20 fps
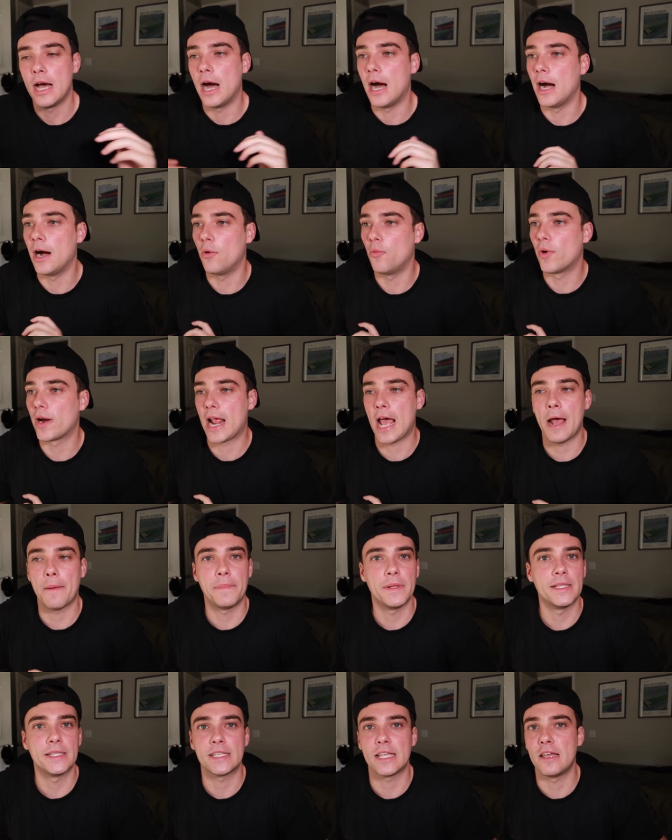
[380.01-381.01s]
Uh, what
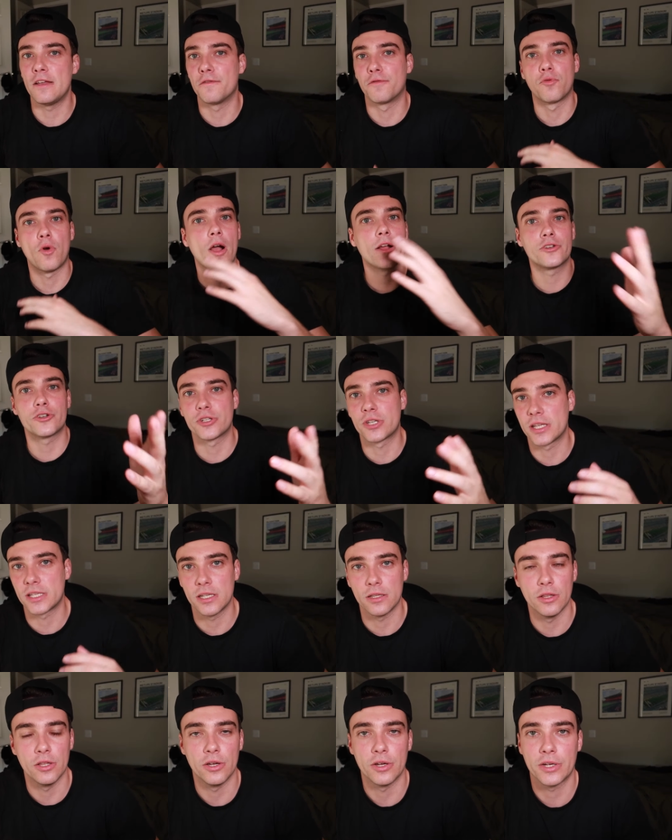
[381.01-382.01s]
happens if Rodgers
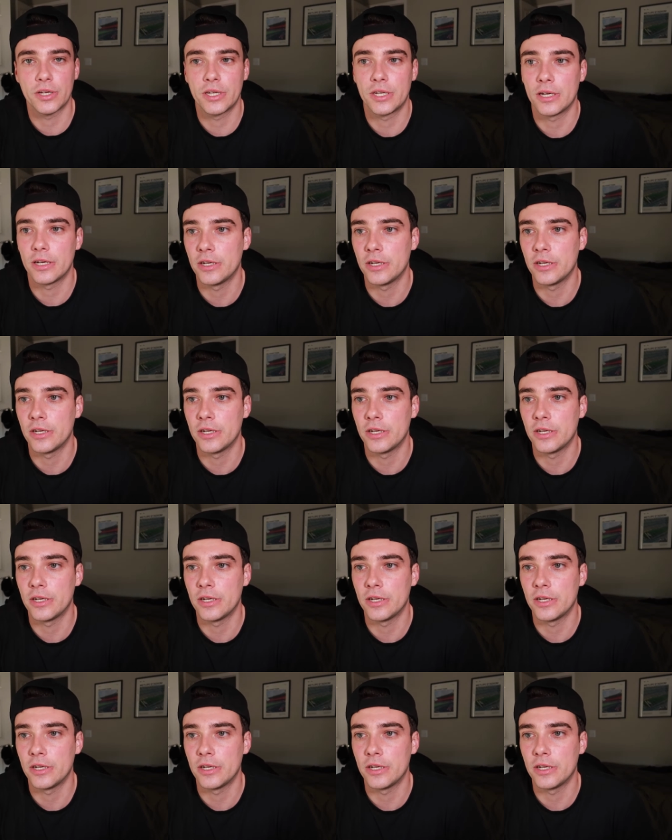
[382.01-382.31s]
doesn't look,